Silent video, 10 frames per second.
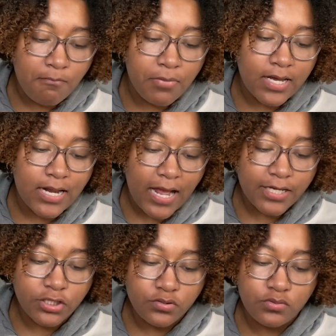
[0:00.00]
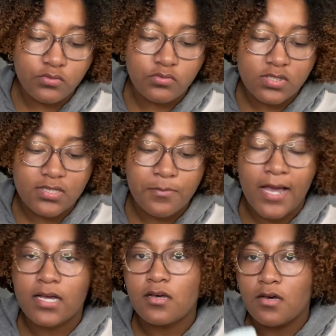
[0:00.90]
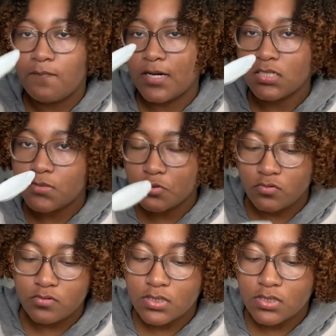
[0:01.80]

But I used the back of my spoon